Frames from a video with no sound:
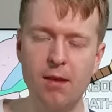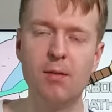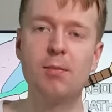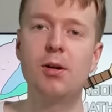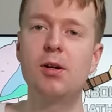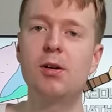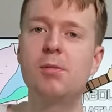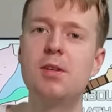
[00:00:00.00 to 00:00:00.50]

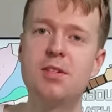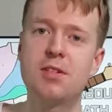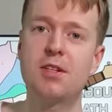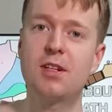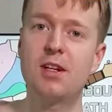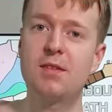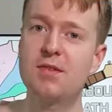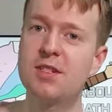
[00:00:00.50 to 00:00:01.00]
Well, it means you
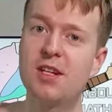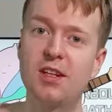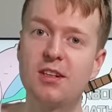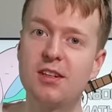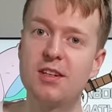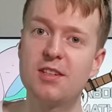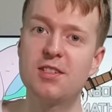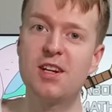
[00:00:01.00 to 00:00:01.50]
could have a
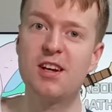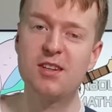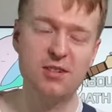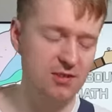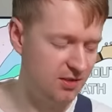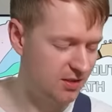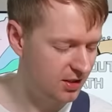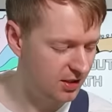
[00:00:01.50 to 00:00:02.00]
second guitar
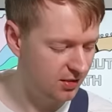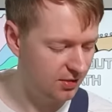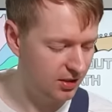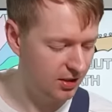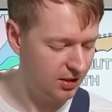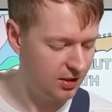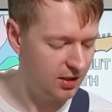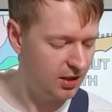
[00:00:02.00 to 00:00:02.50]
doing that,
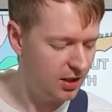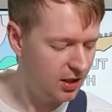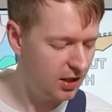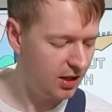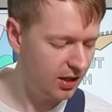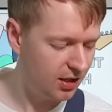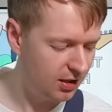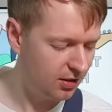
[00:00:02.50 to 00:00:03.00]
right?
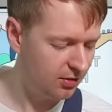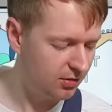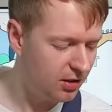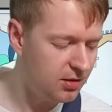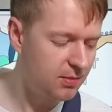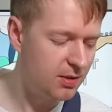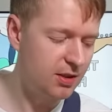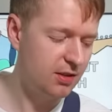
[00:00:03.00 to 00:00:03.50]
And then one
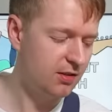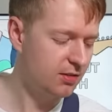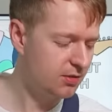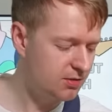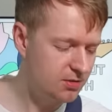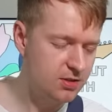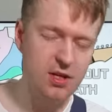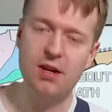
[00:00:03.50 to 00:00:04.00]
of my
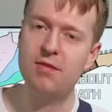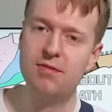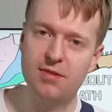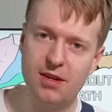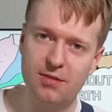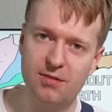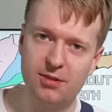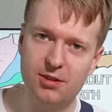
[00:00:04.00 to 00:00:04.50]
all-time
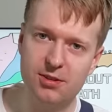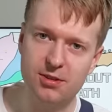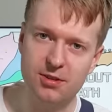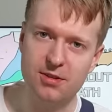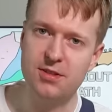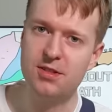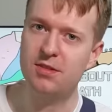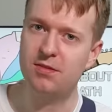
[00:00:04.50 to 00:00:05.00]
favourite
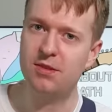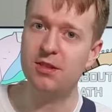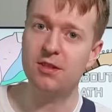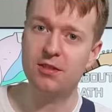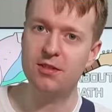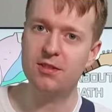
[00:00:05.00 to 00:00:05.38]
chords, if you don't know